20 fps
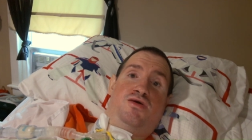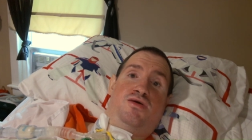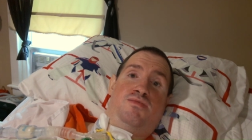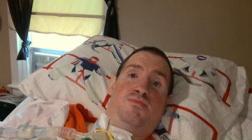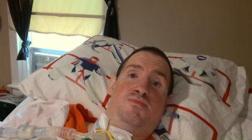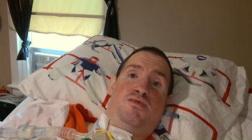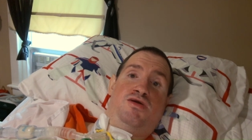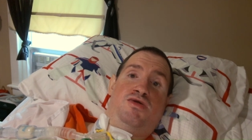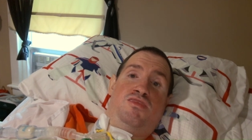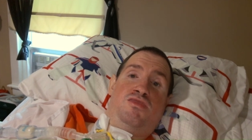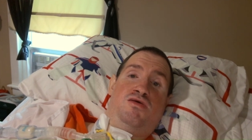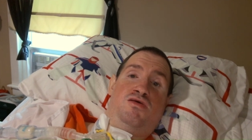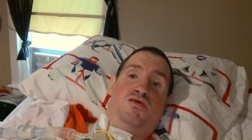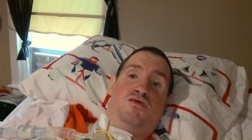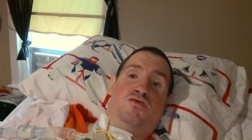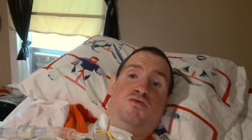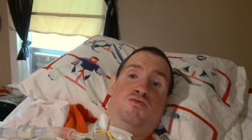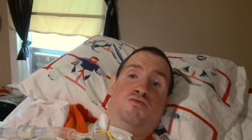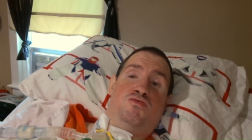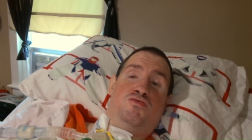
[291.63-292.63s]
I mean,
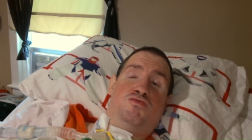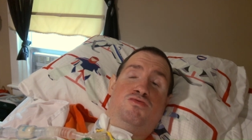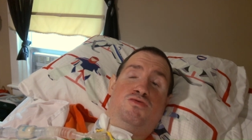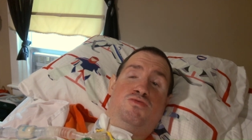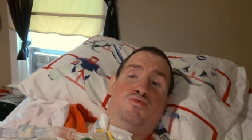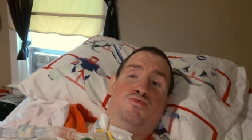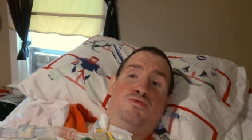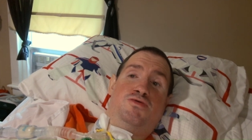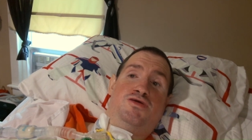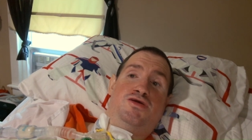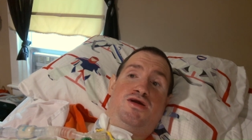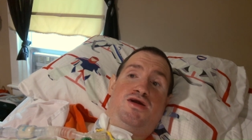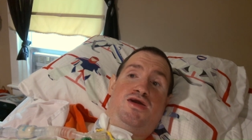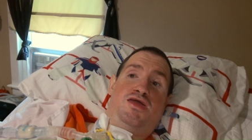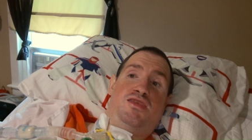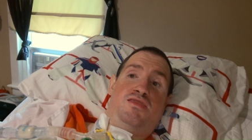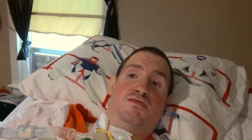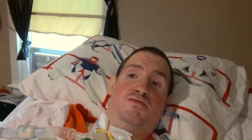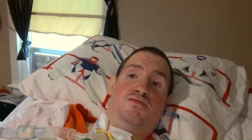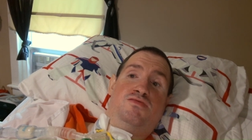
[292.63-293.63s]
who can
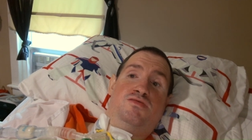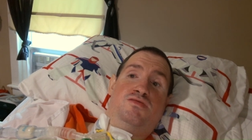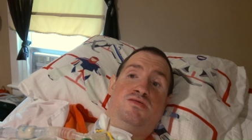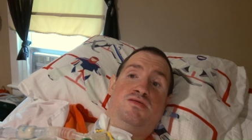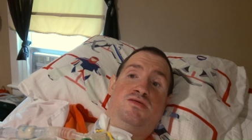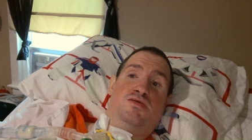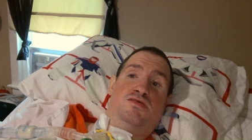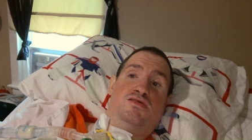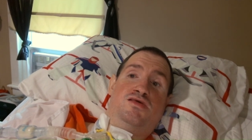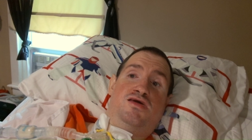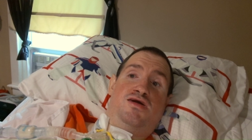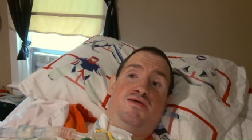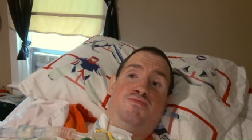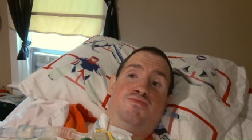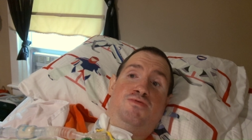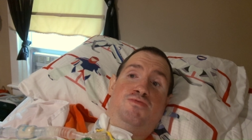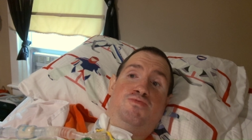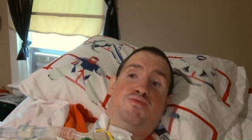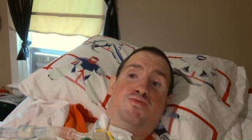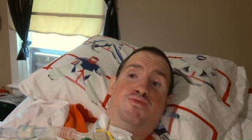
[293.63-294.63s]
forget his
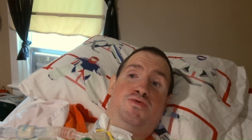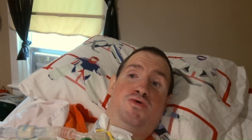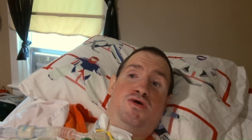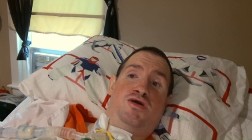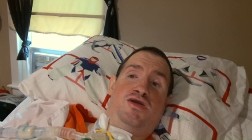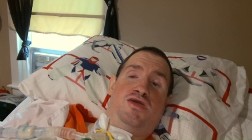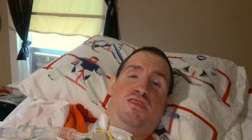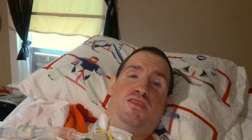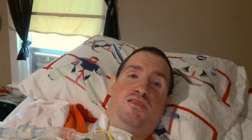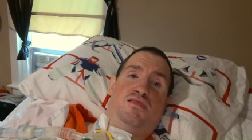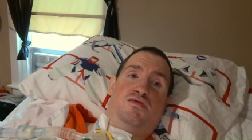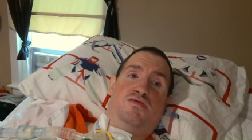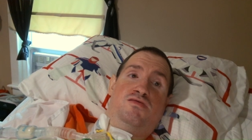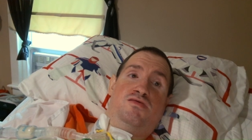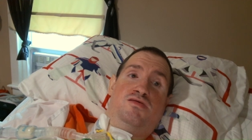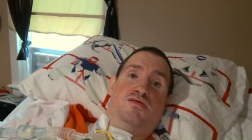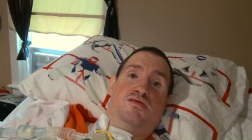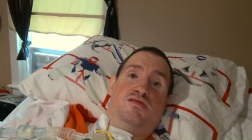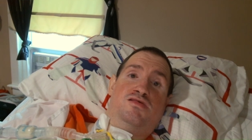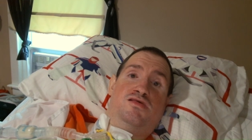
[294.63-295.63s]
epic fight,
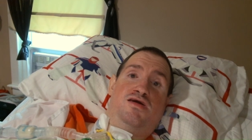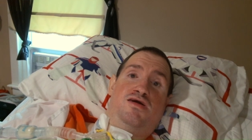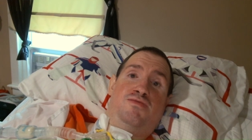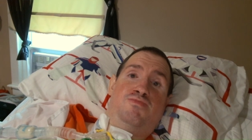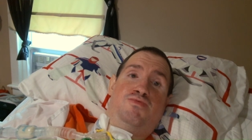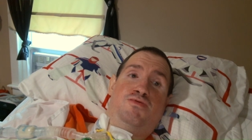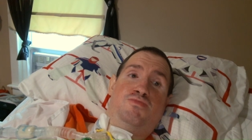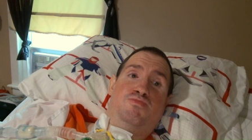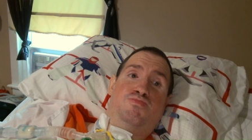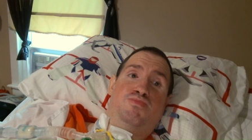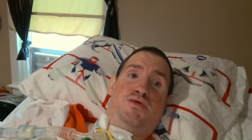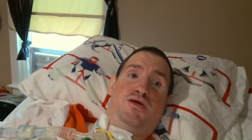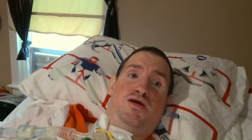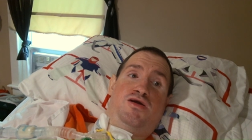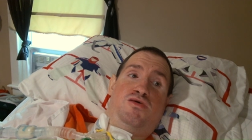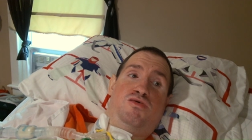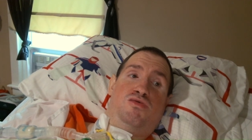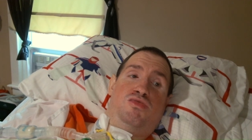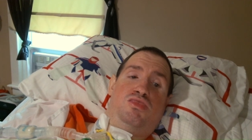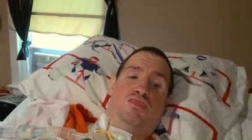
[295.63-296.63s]
his epic
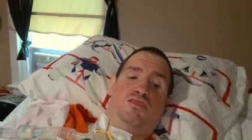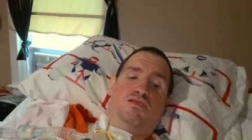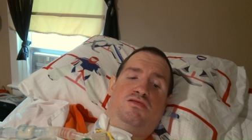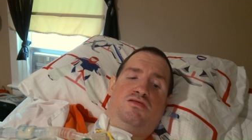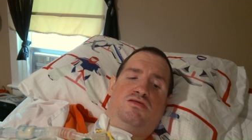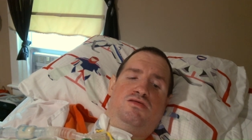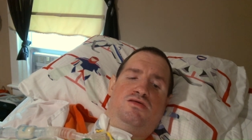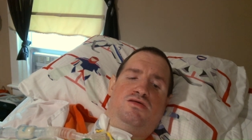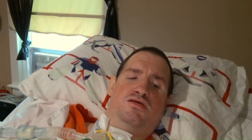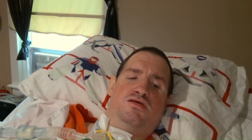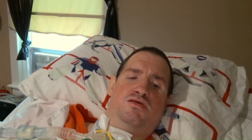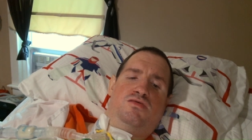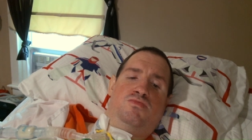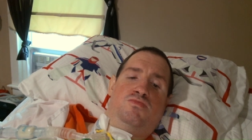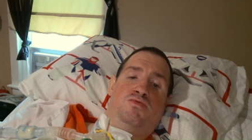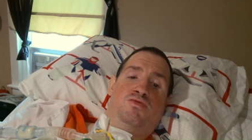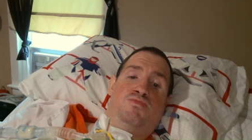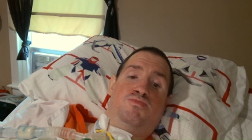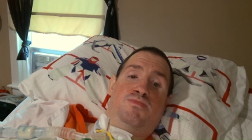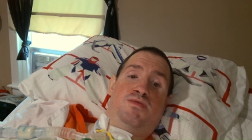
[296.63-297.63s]
bout
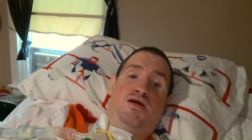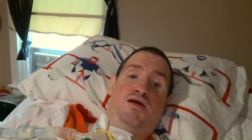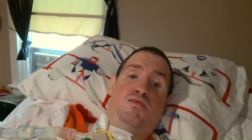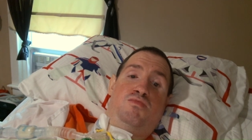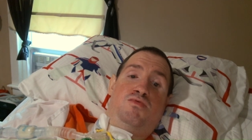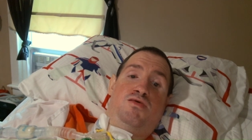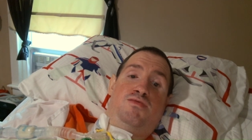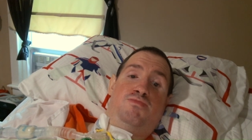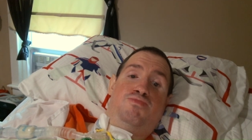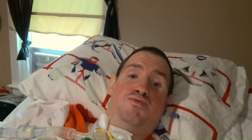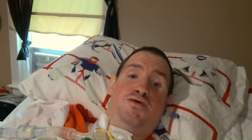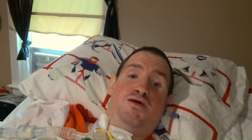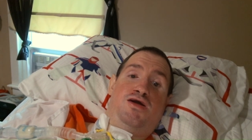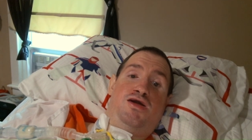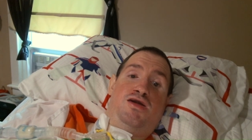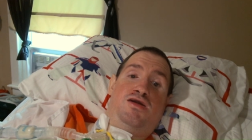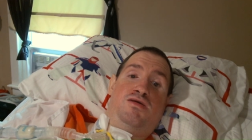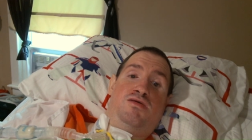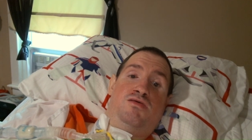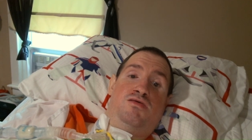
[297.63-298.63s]
with Matt
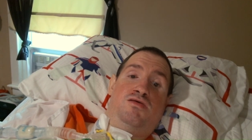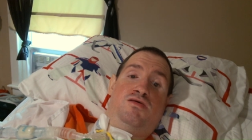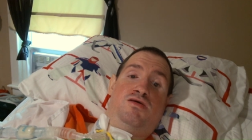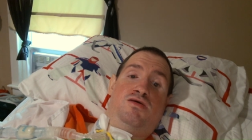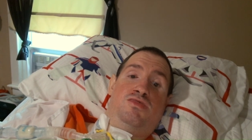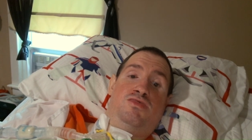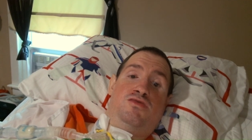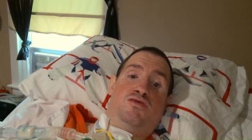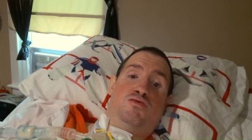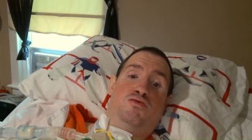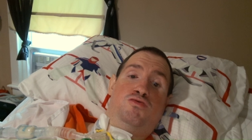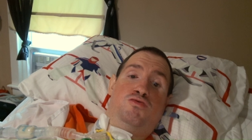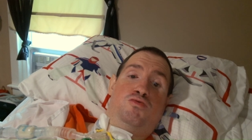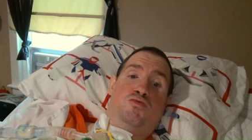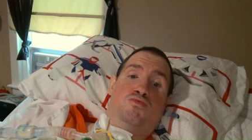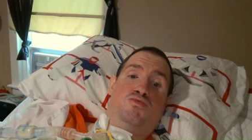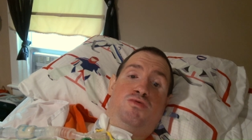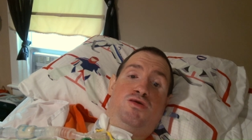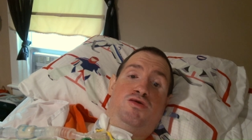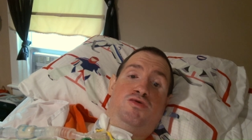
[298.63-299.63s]
Rempe of the New
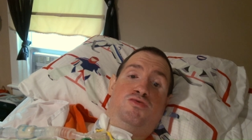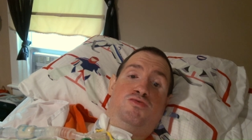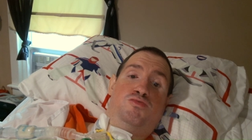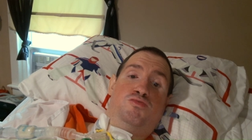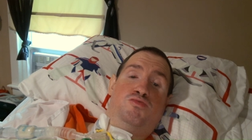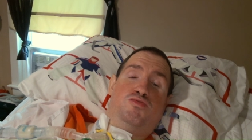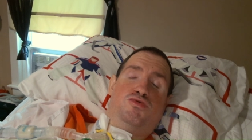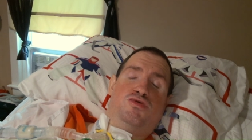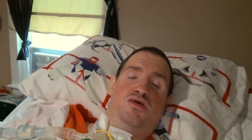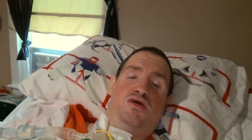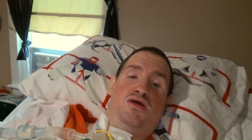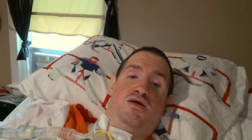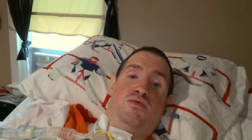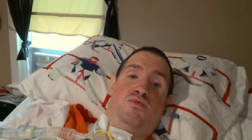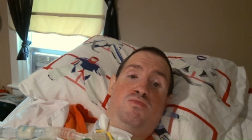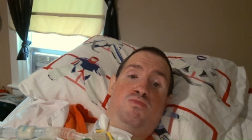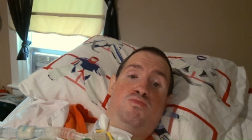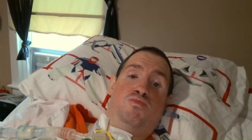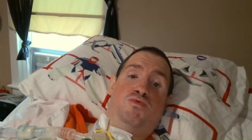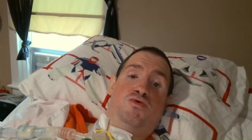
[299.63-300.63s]
York Rangers,
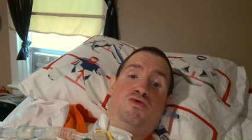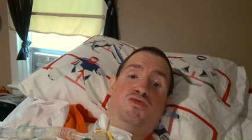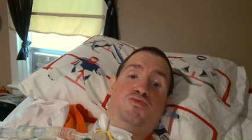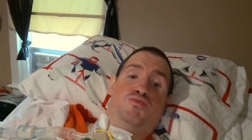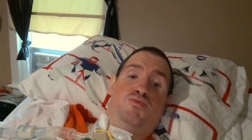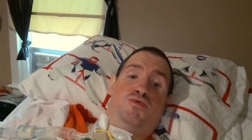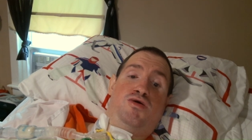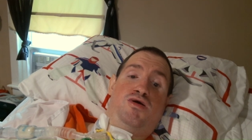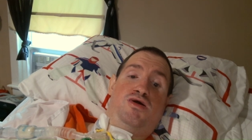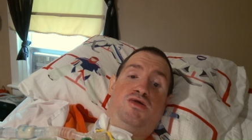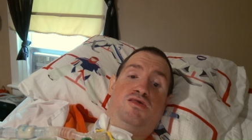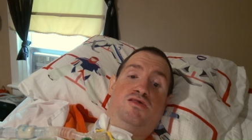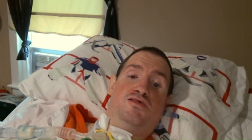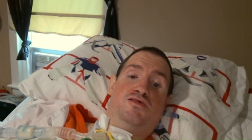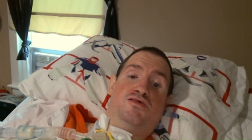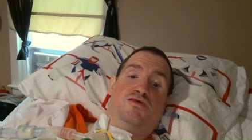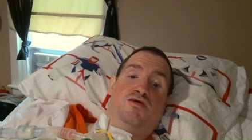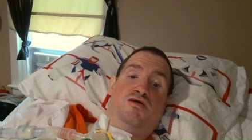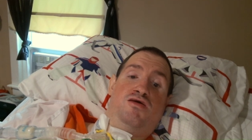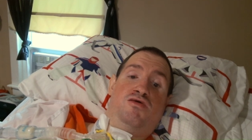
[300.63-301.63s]
which
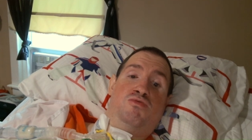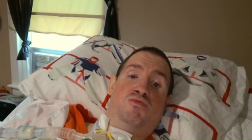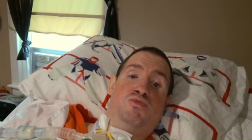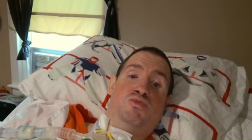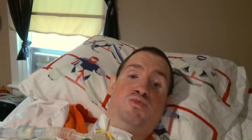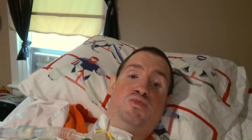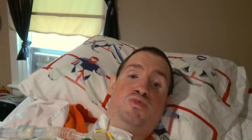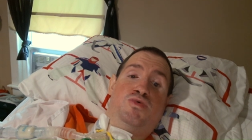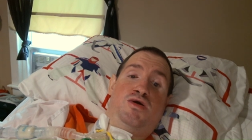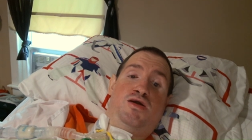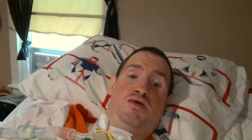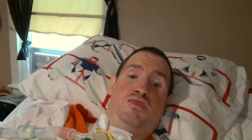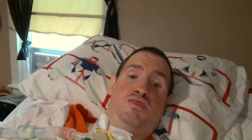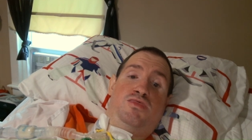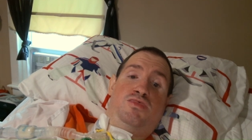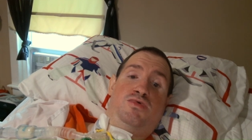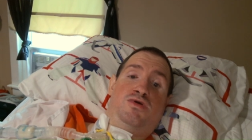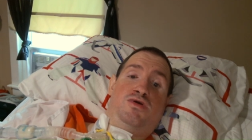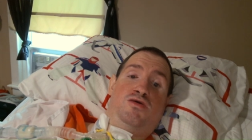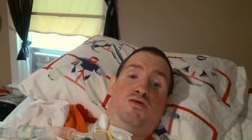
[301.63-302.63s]
was Fight
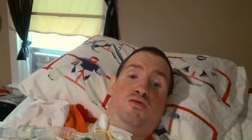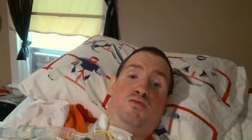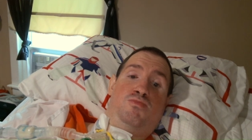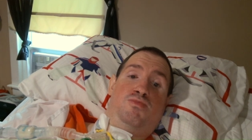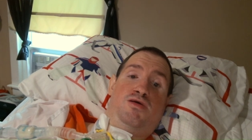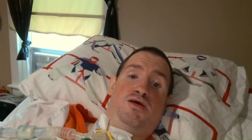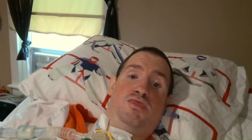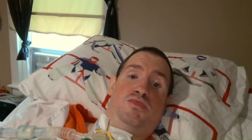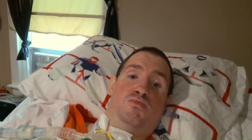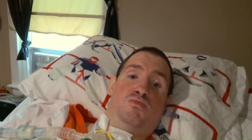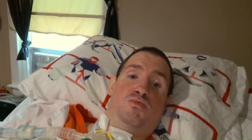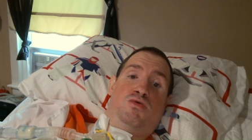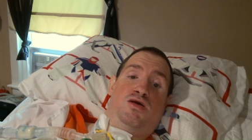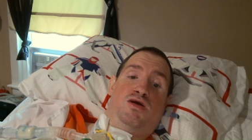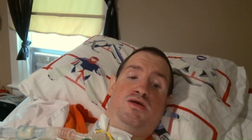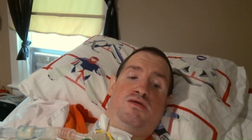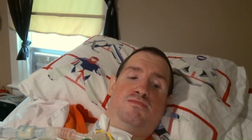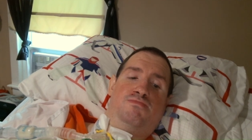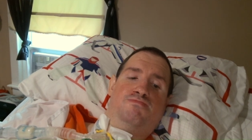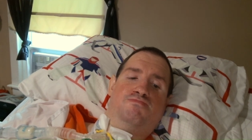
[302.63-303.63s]
of the Year, by the
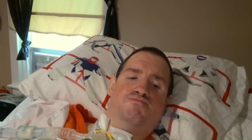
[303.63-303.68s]
way.